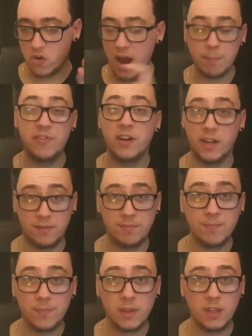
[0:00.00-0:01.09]
Crap
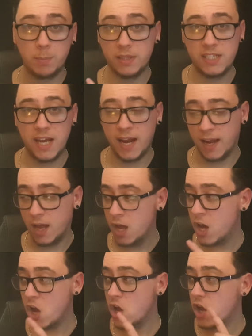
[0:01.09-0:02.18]
villain, the Pating.
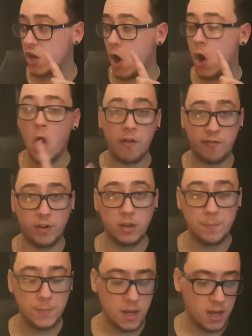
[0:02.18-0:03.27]
Awful.